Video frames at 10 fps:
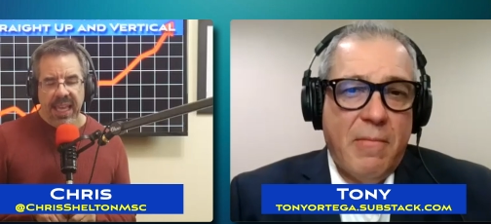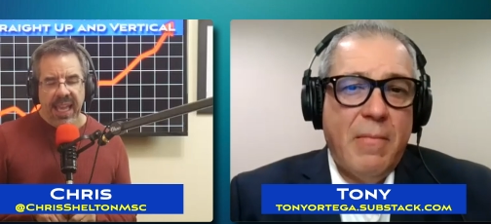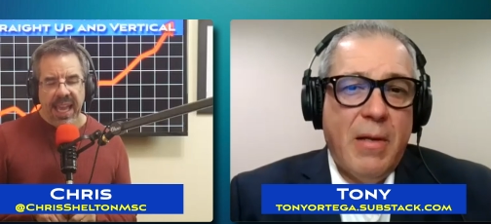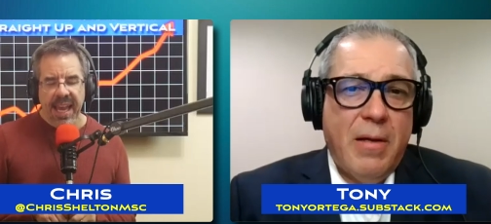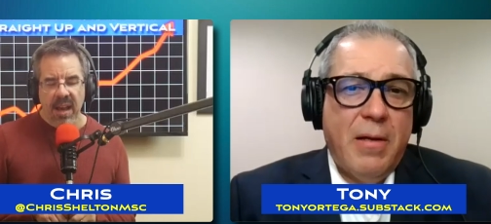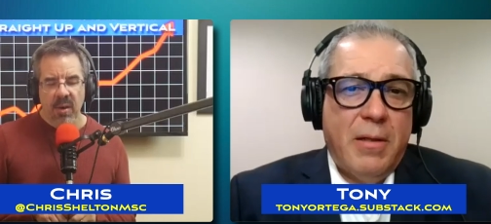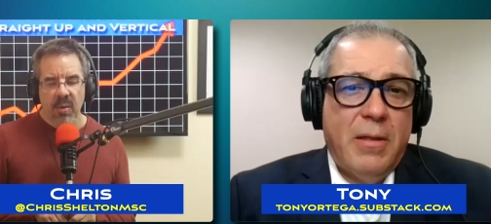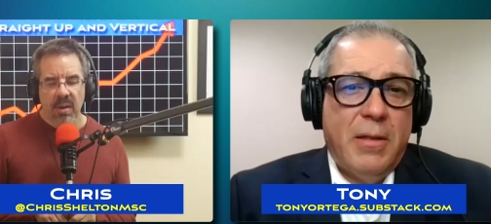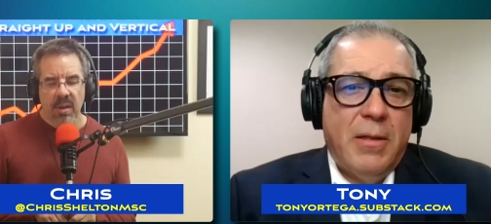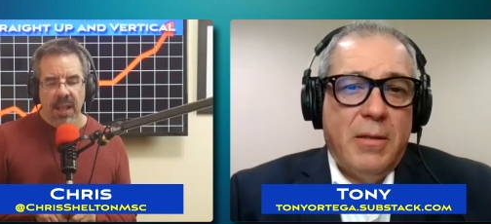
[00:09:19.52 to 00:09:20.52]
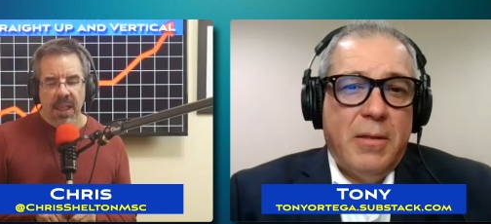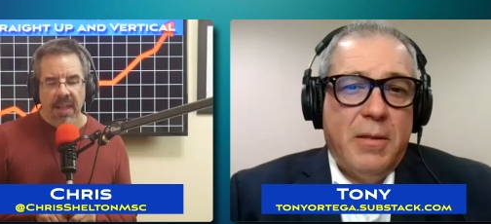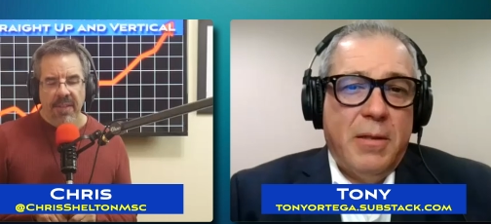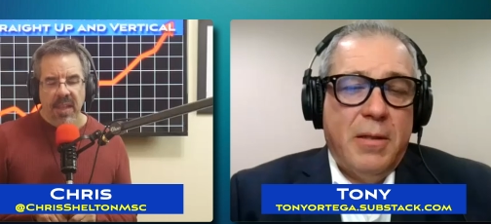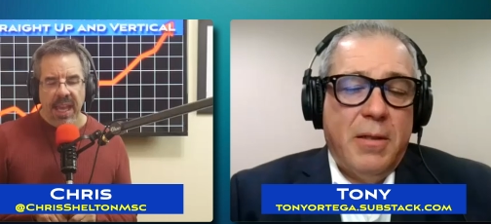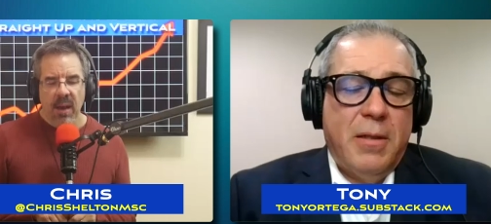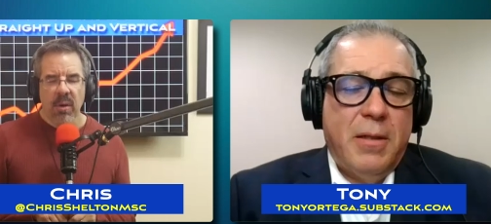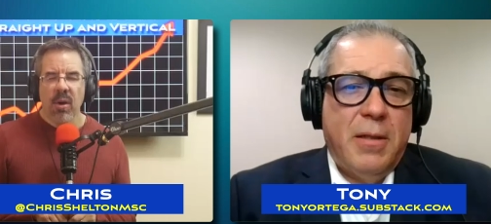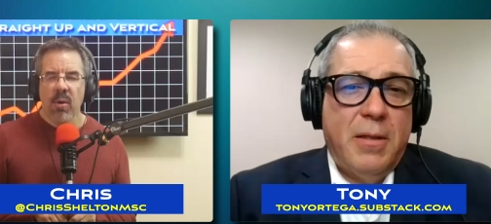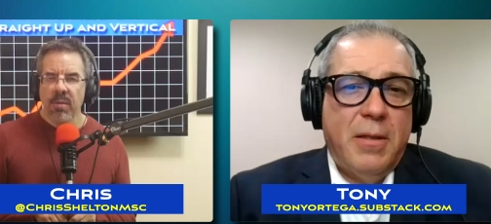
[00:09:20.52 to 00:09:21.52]
Speaker 1: How
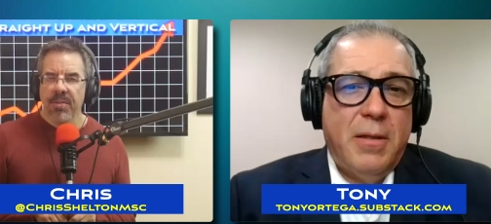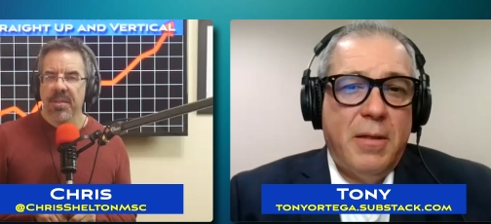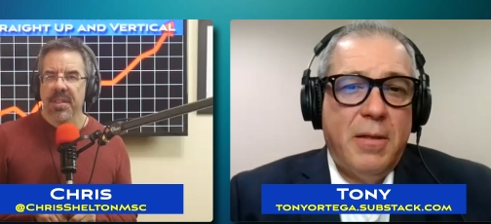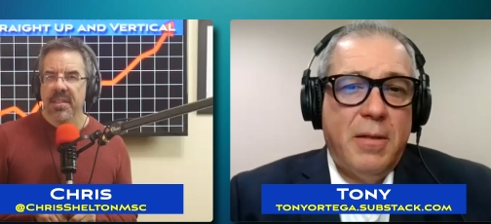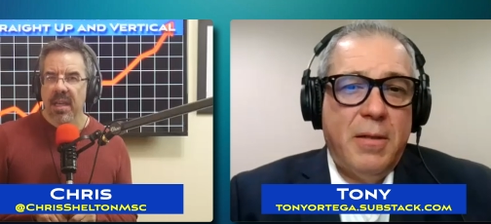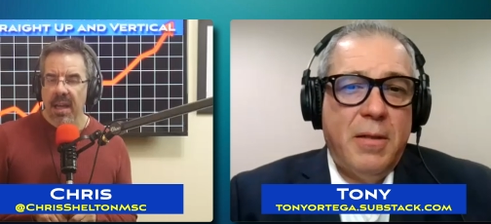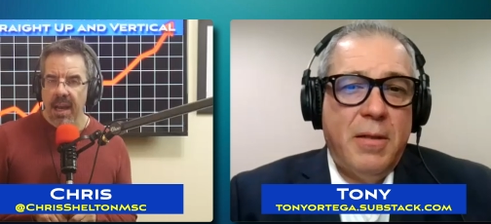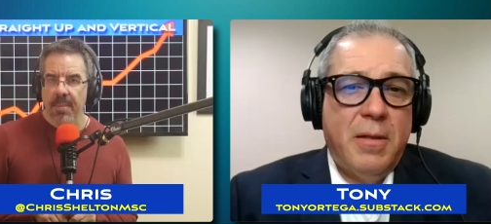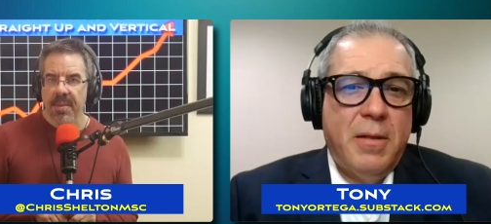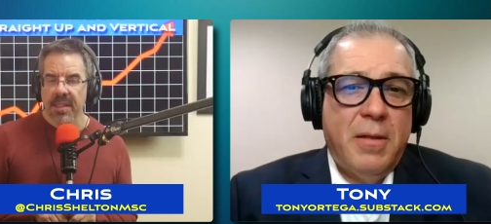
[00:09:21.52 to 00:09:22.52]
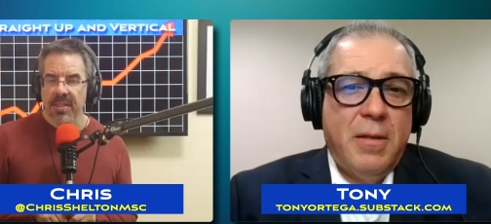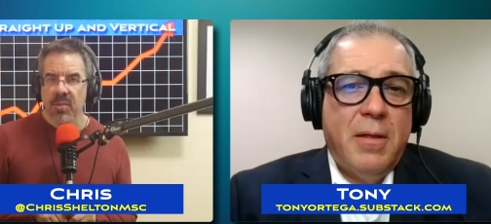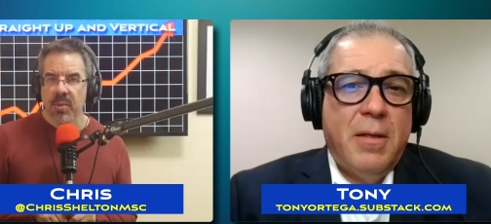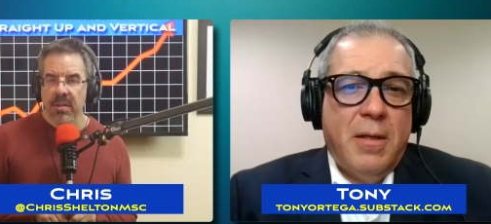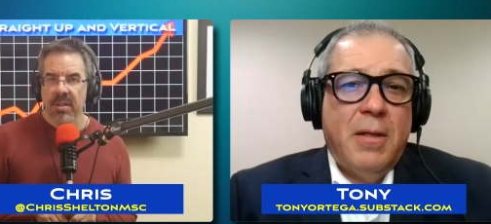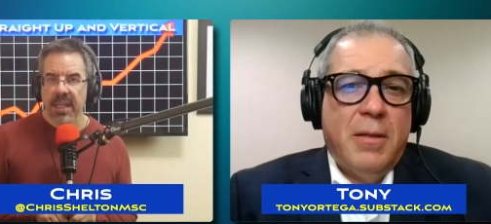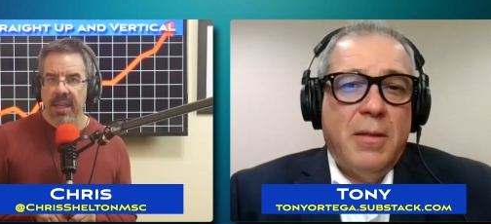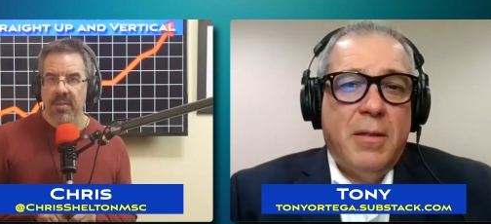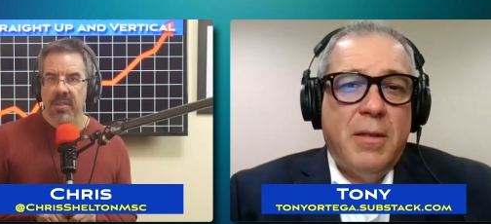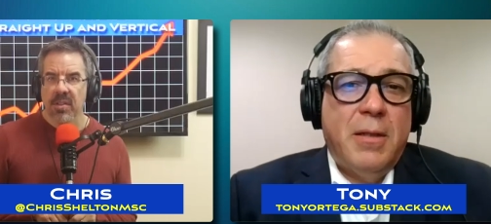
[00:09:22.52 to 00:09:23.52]
how over the top these Twitter
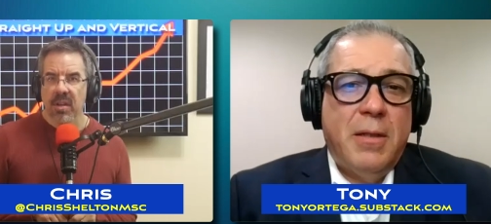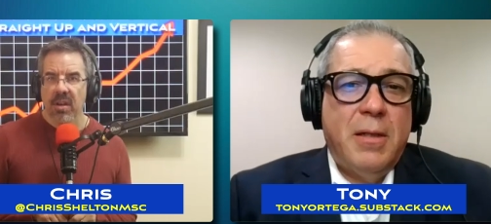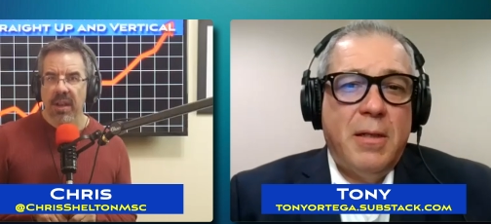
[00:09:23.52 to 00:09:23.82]
accounts are.